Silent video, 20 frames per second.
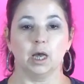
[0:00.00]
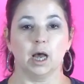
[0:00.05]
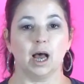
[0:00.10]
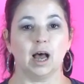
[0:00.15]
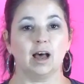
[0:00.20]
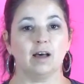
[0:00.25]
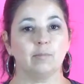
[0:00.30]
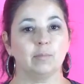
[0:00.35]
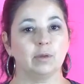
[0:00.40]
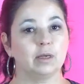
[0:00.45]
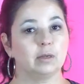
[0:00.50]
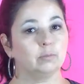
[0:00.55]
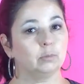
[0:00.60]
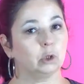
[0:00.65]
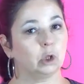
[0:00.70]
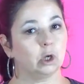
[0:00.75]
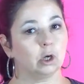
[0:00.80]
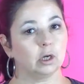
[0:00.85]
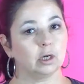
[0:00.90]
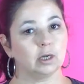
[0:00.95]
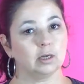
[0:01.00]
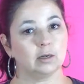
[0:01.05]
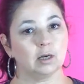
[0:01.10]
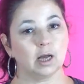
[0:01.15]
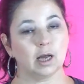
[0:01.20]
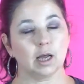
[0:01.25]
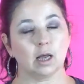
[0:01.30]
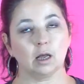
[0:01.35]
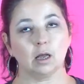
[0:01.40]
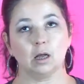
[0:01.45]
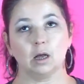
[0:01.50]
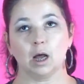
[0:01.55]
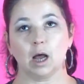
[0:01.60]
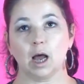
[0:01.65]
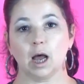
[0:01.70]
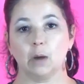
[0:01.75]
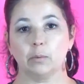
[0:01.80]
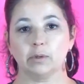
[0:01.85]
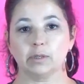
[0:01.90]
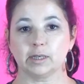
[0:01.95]
I've been blogging,
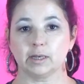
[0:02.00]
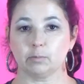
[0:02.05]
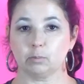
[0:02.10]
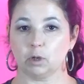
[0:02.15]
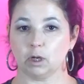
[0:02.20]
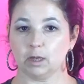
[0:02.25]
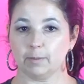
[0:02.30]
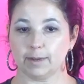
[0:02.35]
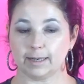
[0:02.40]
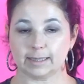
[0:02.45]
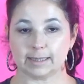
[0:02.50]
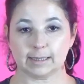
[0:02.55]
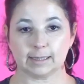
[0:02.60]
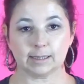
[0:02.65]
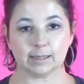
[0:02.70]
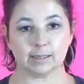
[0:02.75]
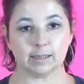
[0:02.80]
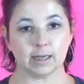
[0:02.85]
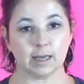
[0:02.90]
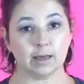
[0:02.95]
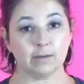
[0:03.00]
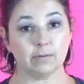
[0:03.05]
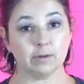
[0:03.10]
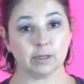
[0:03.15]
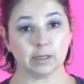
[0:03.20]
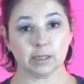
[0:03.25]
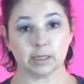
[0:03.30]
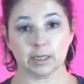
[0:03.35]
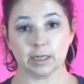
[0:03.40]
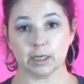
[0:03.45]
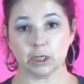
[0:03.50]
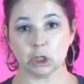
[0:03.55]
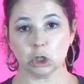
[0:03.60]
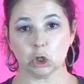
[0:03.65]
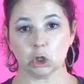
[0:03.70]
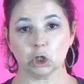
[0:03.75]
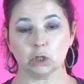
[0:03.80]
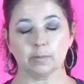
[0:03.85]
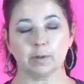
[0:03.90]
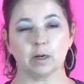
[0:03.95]
I would say probably about 7 to 10
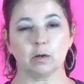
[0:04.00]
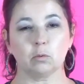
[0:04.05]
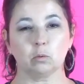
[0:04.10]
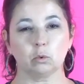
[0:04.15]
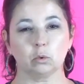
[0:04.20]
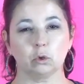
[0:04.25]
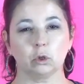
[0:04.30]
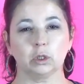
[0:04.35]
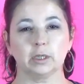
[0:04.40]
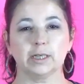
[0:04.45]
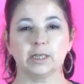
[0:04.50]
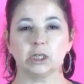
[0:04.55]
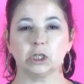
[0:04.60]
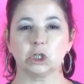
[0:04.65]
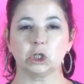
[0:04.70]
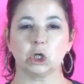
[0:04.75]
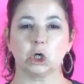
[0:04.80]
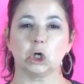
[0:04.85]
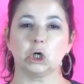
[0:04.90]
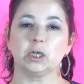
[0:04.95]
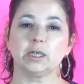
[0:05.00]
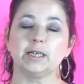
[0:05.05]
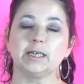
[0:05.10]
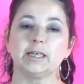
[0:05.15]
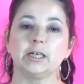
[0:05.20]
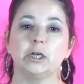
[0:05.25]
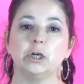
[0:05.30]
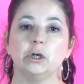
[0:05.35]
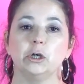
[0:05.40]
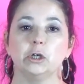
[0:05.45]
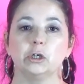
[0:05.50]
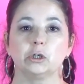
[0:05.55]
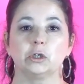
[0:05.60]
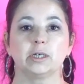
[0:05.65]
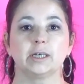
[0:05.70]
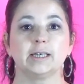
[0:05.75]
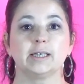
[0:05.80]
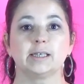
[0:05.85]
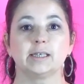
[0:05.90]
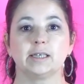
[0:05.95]
years, but I really started to
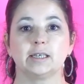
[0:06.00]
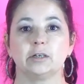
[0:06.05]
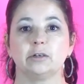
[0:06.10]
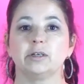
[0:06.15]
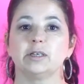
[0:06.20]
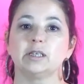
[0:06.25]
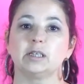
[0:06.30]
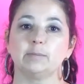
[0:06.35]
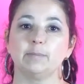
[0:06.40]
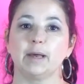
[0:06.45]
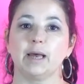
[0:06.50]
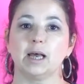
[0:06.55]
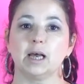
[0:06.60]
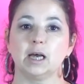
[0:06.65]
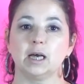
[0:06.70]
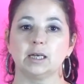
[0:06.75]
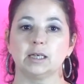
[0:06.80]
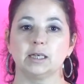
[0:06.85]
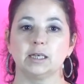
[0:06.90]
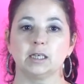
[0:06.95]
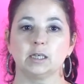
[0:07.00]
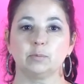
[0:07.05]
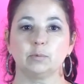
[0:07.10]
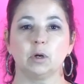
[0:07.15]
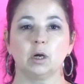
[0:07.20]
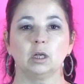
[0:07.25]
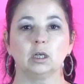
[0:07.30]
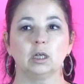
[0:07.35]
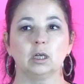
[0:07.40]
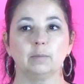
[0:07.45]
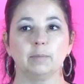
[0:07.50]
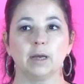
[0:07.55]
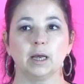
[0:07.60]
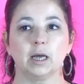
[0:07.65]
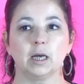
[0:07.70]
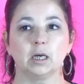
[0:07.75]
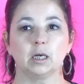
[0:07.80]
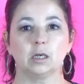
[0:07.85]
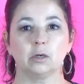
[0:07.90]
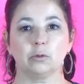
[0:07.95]
get serious about it probably
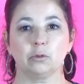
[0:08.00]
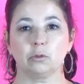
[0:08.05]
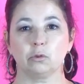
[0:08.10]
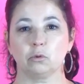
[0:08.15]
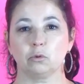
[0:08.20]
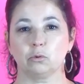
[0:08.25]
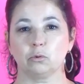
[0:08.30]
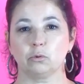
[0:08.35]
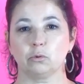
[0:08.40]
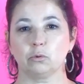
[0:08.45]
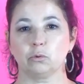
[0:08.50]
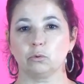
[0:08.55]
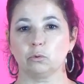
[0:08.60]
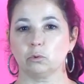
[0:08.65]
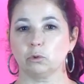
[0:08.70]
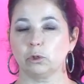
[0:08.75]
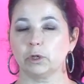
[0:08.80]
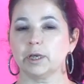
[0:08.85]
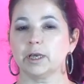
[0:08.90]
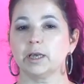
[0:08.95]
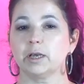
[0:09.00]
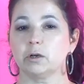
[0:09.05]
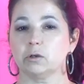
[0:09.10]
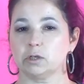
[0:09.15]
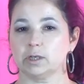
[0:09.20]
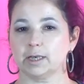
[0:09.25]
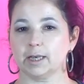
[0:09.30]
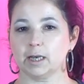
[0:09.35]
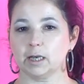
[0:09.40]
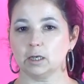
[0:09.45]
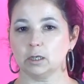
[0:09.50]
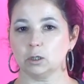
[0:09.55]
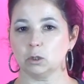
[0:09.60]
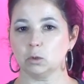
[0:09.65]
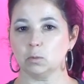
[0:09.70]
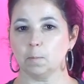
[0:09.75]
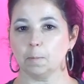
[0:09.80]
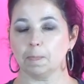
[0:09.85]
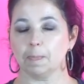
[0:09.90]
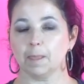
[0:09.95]
about 3 years ago.